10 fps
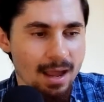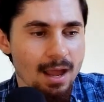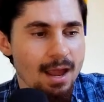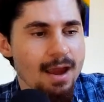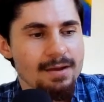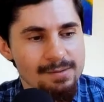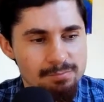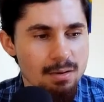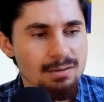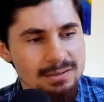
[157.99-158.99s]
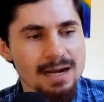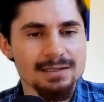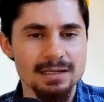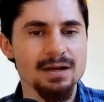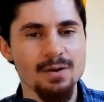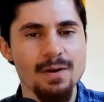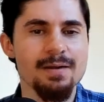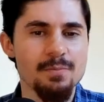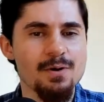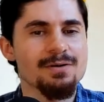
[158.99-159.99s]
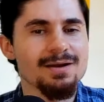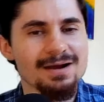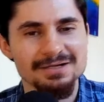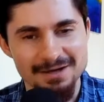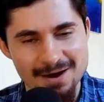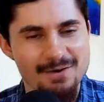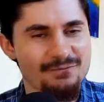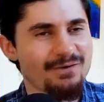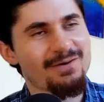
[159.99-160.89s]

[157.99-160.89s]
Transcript: And your boy is not single anymore. He has a girlfriend.